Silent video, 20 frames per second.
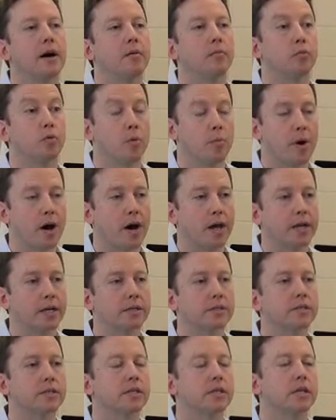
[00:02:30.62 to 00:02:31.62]

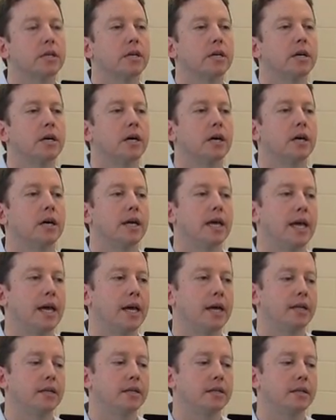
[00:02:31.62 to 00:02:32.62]
robotics.
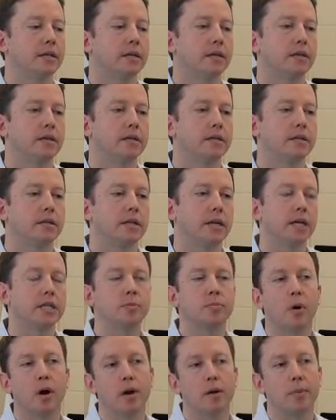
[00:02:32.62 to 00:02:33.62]
And the nice
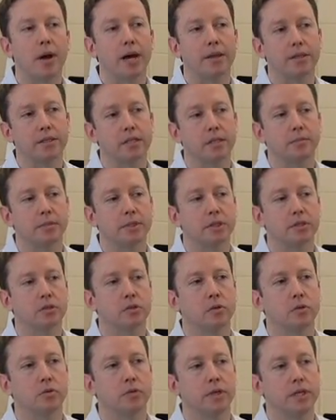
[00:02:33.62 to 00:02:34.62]
part about the Sibley
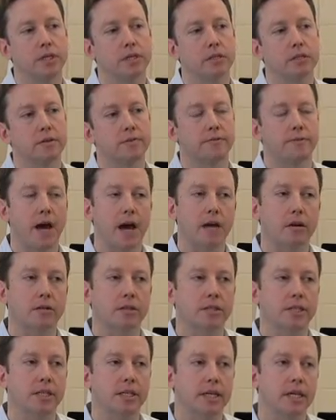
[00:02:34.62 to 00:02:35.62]
School is the
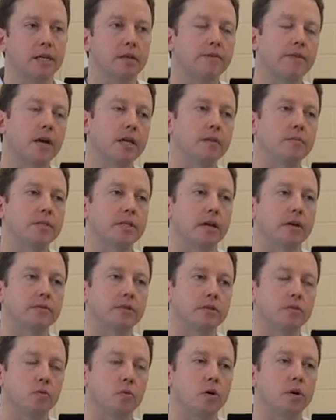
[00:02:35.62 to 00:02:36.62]
faculty can define themselves
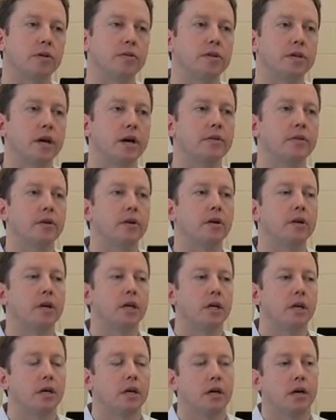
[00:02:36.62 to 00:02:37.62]
as one or the other.
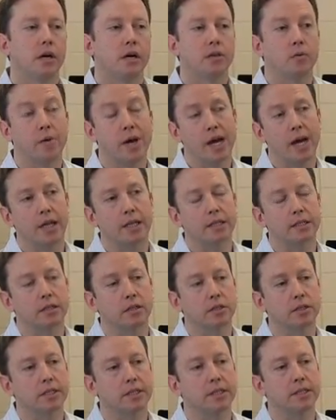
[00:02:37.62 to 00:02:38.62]
The way I like to
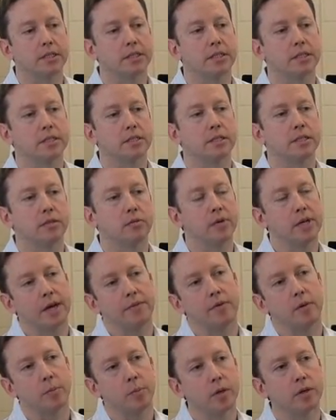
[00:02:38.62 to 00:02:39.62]
look at this is that we have
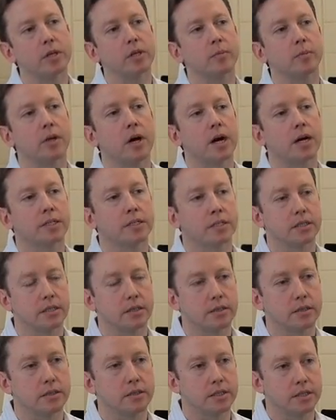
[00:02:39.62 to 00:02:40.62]
the building blocks of
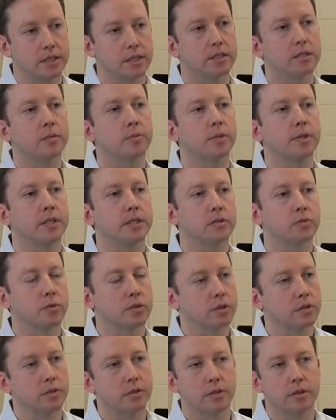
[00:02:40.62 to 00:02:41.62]
the disciplines
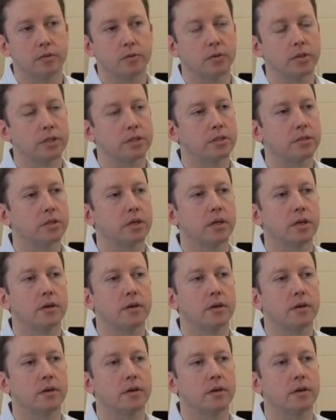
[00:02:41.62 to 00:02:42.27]
which